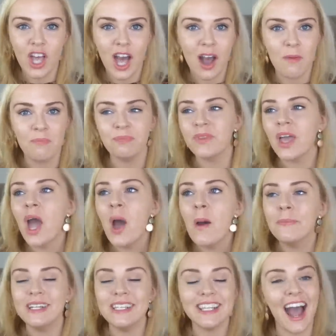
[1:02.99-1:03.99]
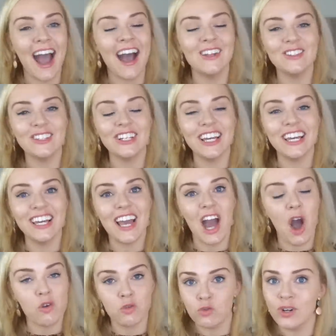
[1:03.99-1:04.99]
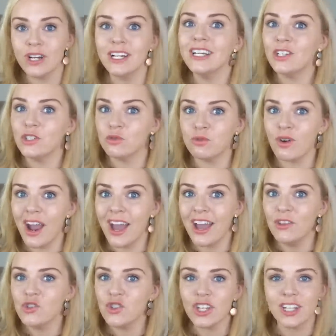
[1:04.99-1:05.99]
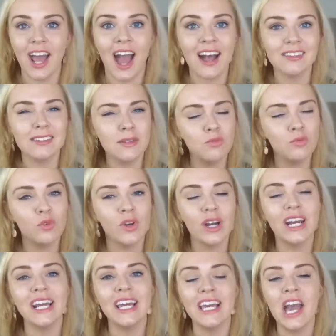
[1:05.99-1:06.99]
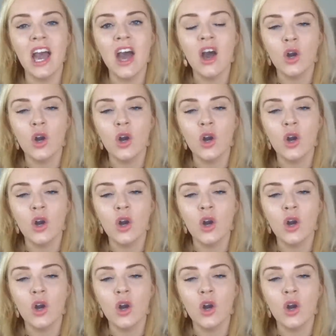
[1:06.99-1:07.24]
but it's actually a really good range has some really